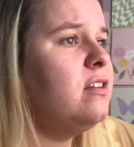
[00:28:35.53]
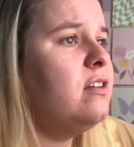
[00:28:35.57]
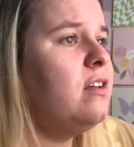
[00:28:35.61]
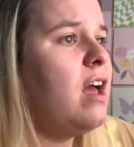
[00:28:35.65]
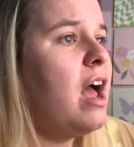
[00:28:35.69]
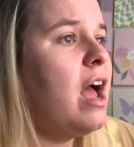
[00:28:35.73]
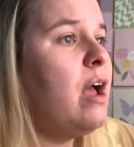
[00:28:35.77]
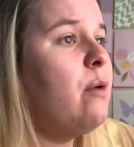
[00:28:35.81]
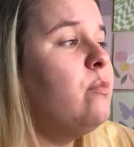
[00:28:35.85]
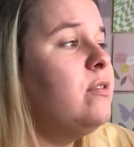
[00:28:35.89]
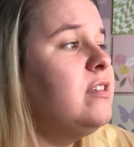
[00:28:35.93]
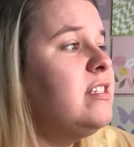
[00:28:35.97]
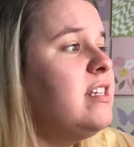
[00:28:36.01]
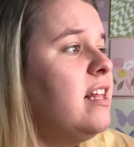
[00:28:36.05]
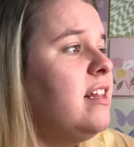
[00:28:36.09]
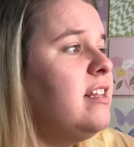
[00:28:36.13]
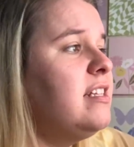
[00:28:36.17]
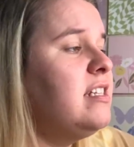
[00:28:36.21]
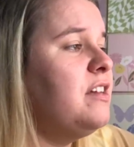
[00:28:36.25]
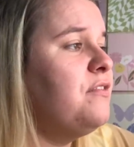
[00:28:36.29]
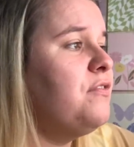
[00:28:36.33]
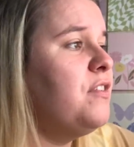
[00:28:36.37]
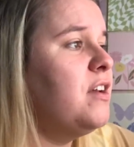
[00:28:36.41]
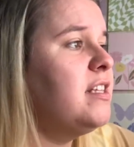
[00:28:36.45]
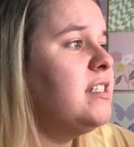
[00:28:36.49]
I would tell a
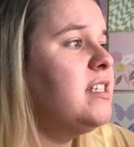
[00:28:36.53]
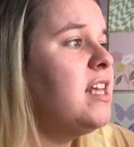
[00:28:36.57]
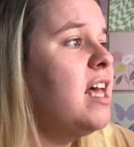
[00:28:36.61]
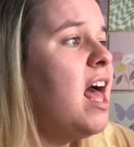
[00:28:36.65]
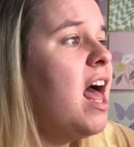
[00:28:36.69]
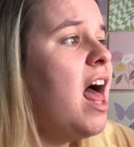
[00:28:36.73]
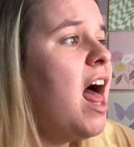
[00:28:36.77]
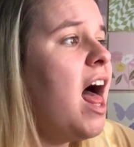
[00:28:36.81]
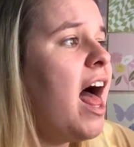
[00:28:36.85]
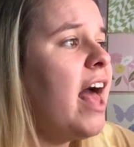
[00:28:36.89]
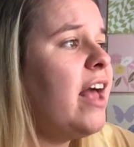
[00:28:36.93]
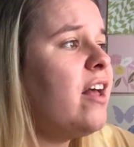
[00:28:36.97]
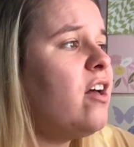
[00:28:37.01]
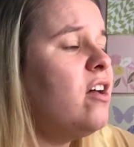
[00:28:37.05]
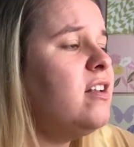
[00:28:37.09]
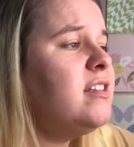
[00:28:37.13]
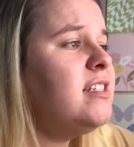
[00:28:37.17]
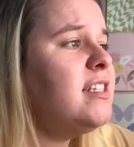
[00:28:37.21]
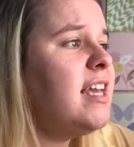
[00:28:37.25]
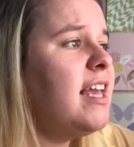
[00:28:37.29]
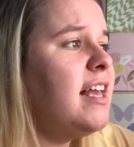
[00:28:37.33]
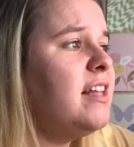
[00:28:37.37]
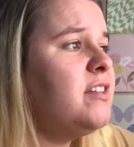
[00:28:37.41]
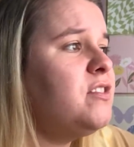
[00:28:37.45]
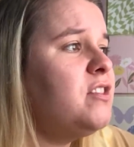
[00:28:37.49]
difference. I called to
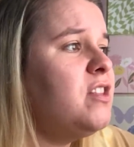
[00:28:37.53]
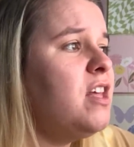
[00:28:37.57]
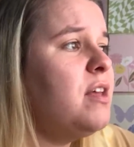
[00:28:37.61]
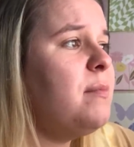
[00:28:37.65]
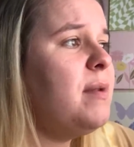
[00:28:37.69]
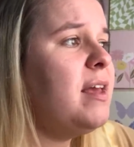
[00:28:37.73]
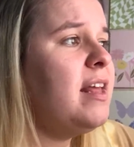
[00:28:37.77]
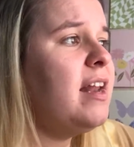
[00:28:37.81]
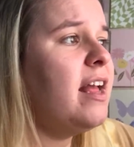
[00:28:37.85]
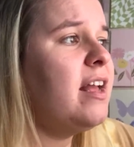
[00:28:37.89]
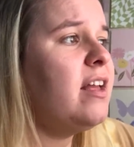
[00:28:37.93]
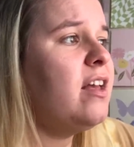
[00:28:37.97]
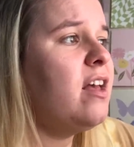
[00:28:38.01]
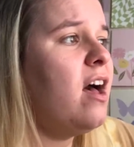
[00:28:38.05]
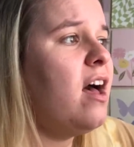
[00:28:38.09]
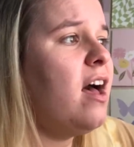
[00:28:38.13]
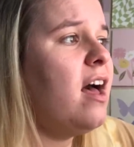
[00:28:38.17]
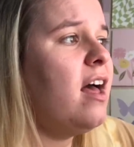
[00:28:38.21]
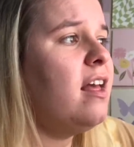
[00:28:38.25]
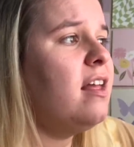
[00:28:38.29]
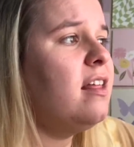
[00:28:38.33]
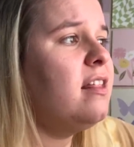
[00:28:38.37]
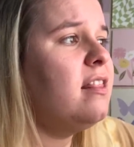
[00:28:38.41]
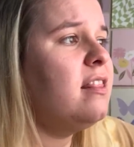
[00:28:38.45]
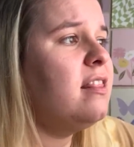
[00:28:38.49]
cancel them and I
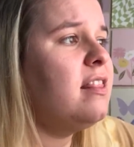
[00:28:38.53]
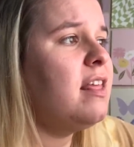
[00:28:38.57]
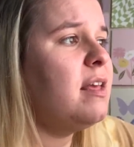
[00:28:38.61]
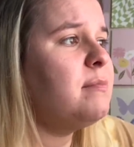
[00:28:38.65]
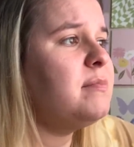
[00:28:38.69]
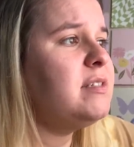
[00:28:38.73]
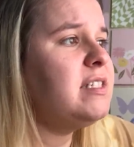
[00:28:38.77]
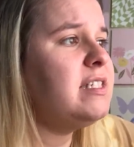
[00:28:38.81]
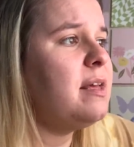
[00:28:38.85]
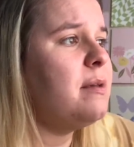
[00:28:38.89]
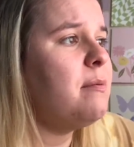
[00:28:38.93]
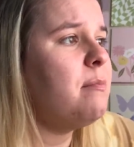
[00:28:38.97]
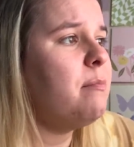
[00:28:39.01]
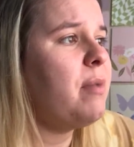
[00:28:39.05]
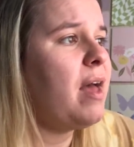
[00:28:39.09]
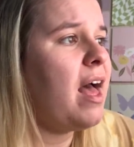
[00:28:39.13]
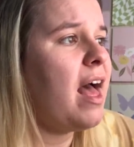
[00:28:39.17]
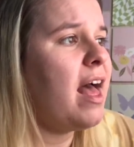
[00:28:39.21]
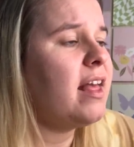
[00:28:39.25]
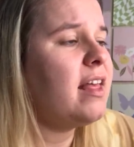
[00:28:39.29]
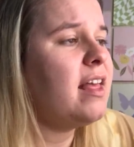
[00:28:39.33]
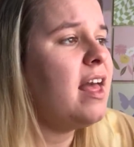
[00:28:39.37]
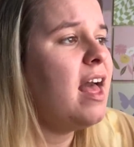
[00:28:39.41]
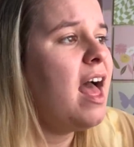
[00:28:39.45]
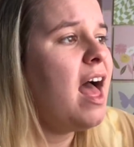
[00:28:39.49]
got them sent
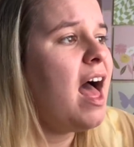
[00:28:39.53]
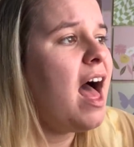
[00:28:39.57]
back.